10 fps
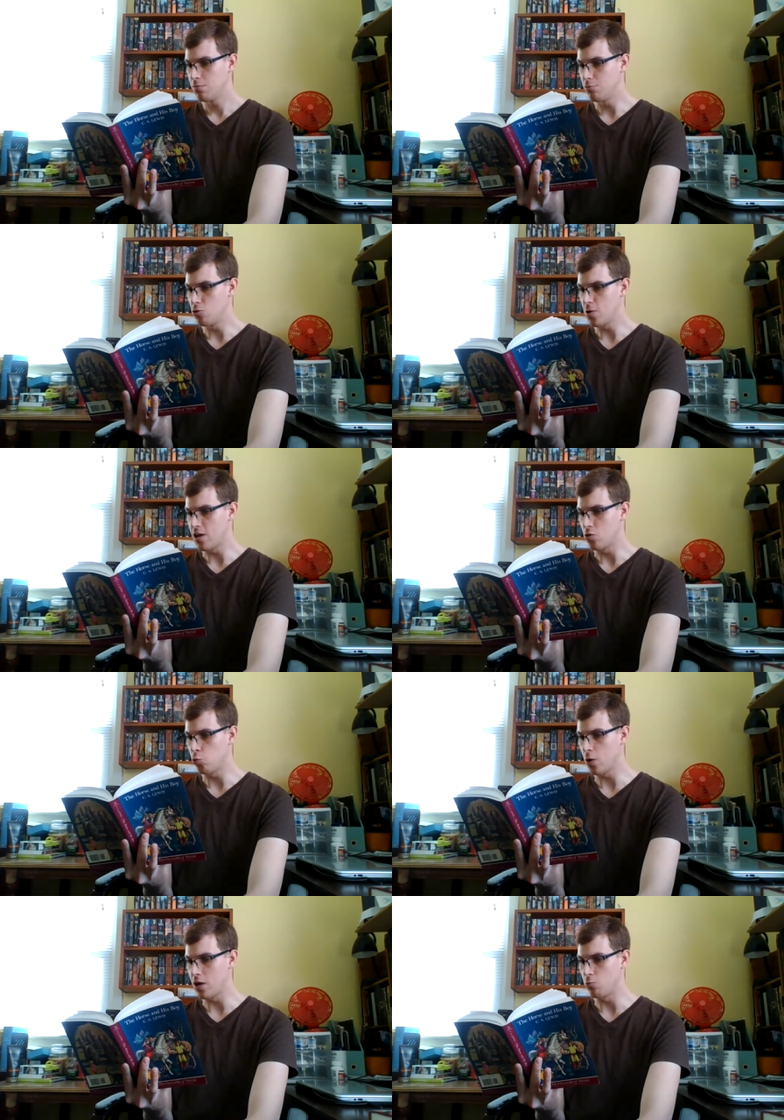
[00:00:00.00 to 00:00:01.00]
Bree and
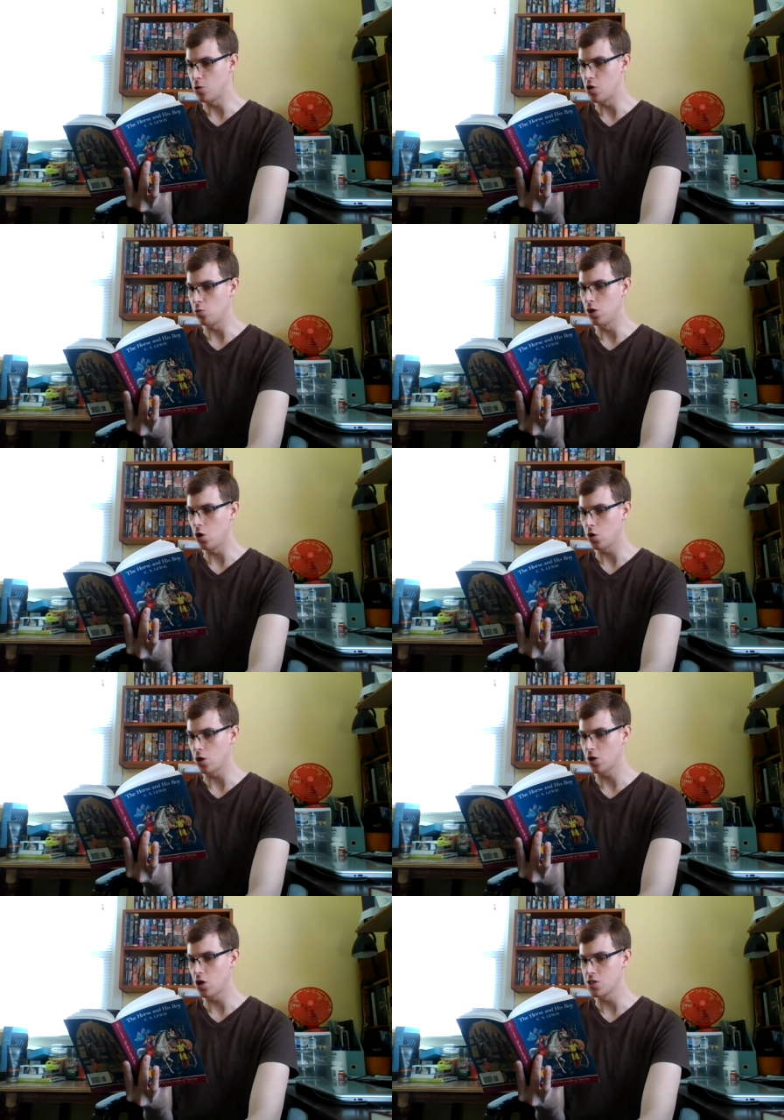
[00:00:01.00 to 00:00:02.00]
Hwin were no longer
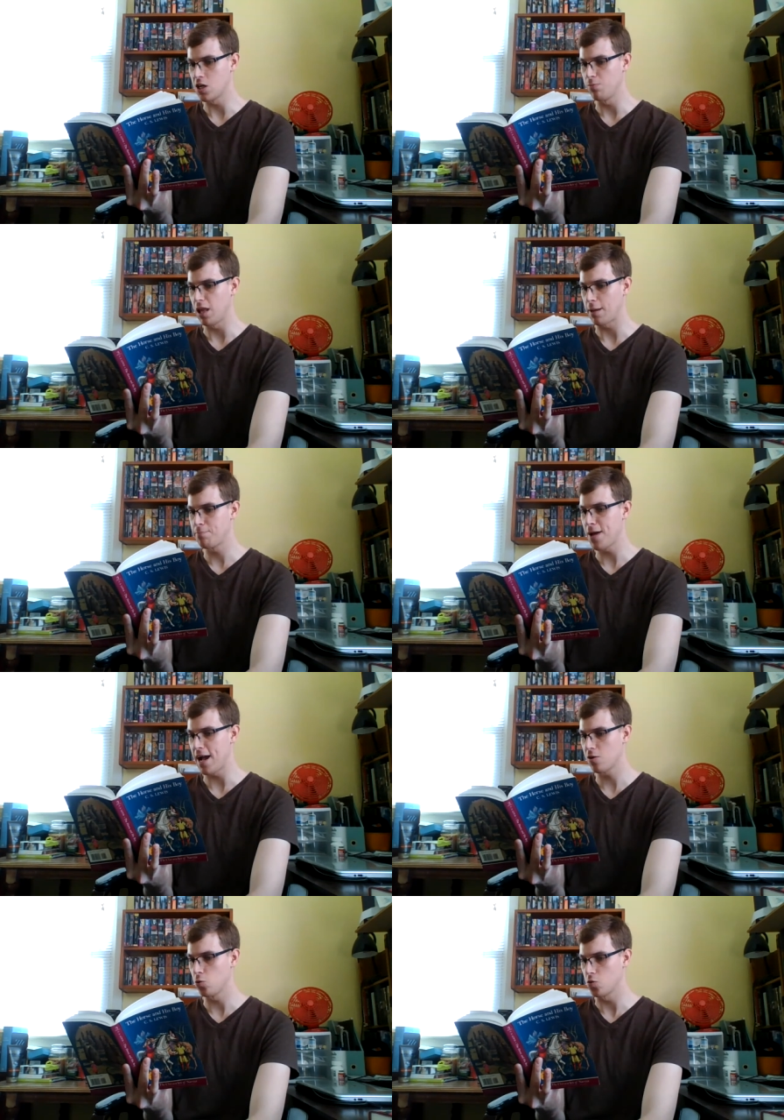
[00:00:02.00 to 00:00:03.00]
got up like
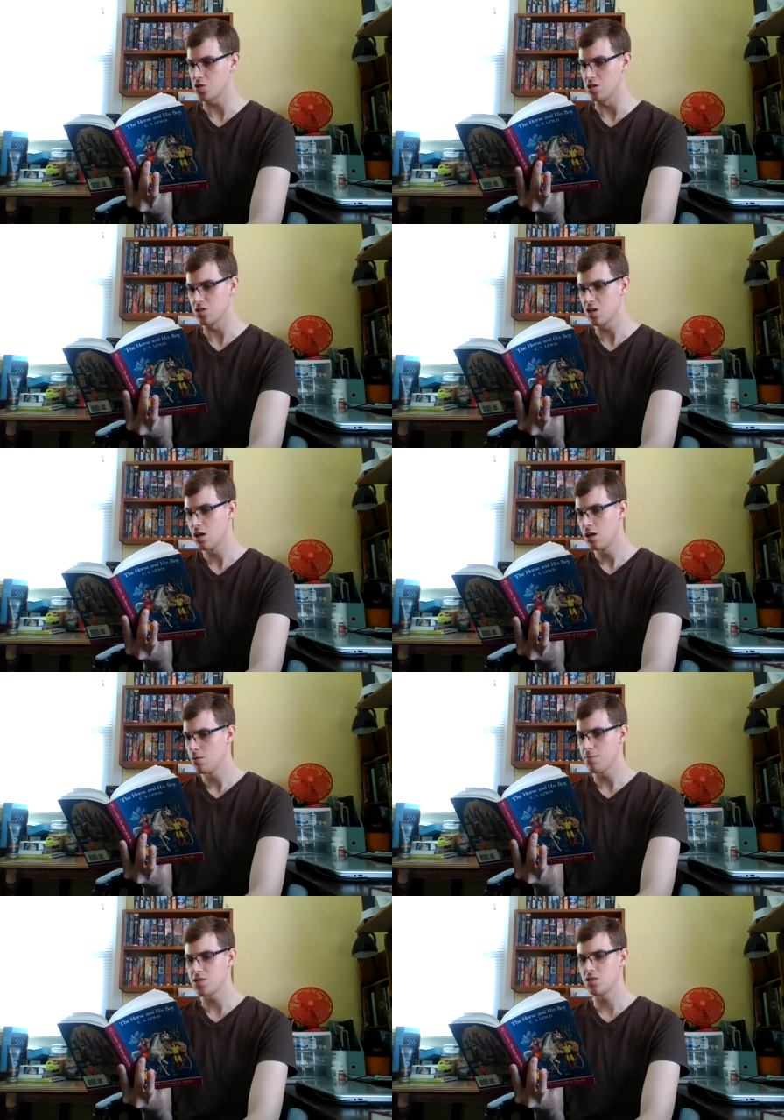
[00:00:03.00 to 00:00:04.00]
pack horses
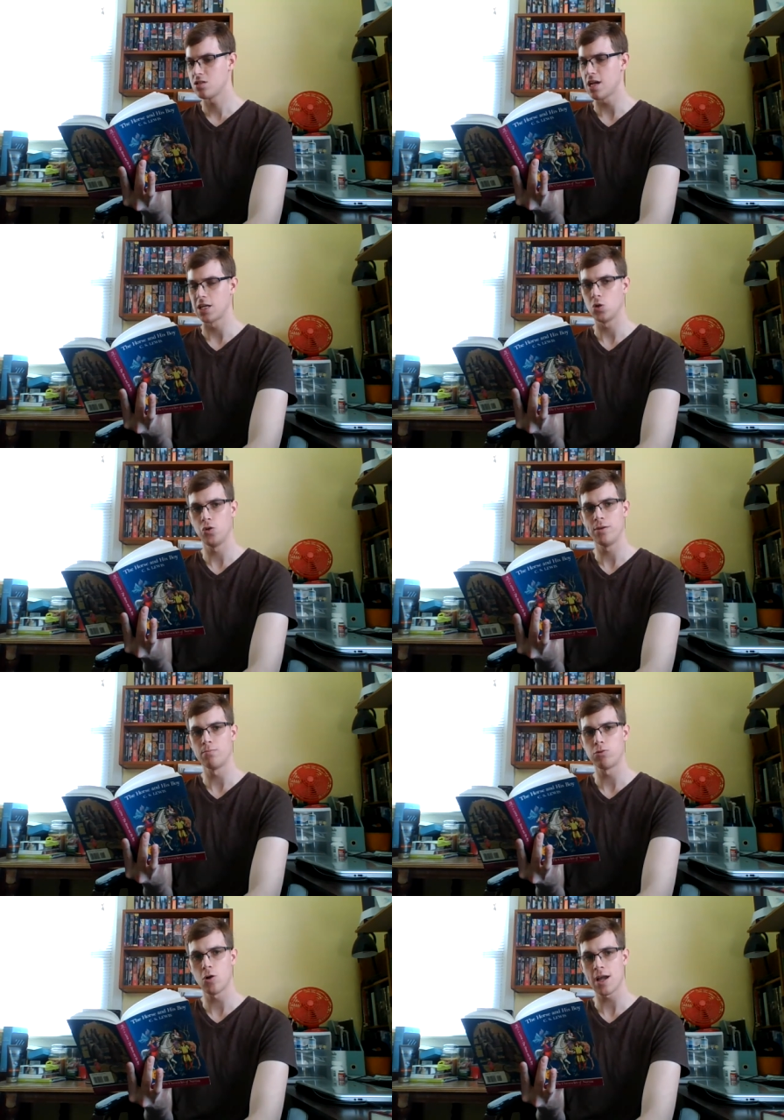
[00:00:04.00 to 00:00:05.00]
saddled and
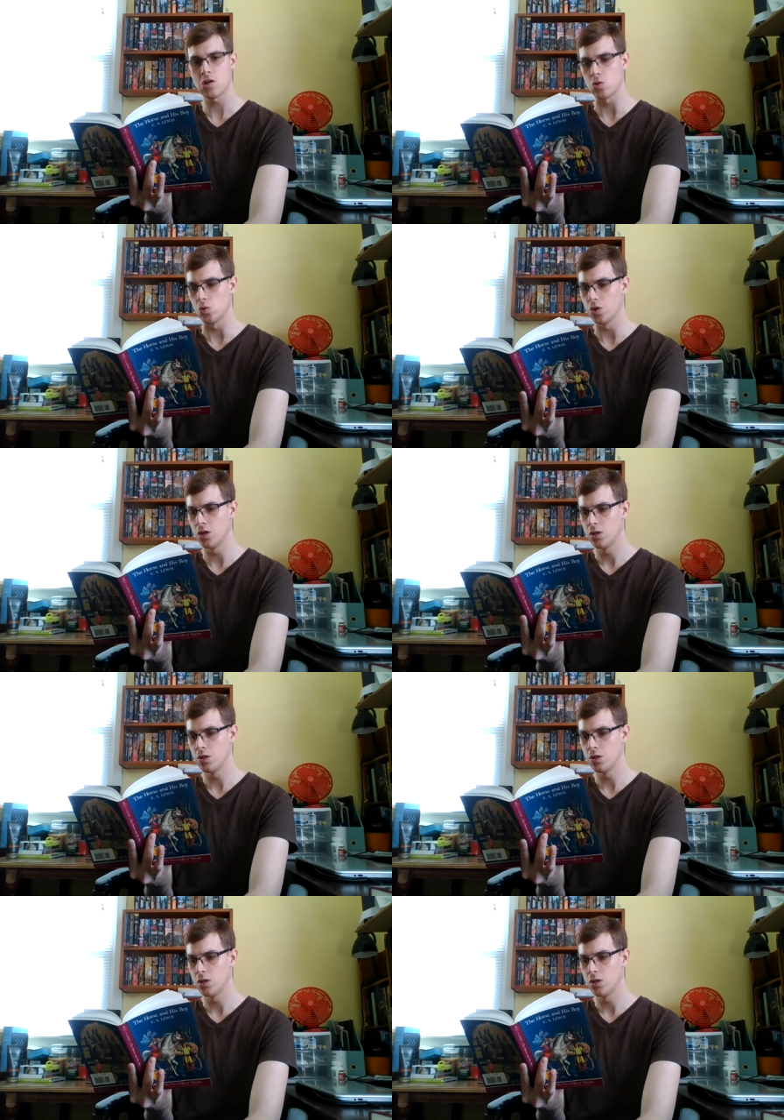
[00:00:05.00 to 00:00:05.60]
bridled.